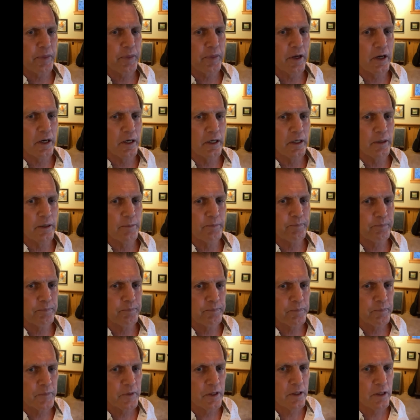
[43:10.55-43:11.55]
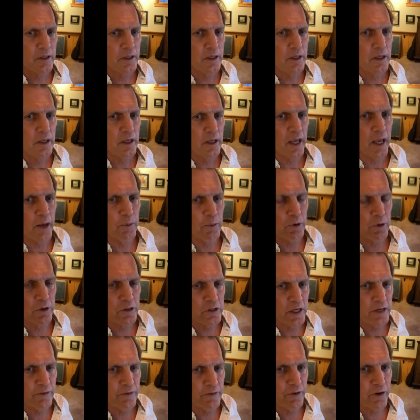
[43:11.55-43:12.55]
and we're
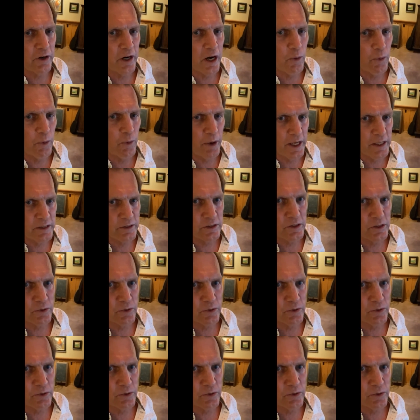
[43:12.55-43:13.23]
trying to figure out ways to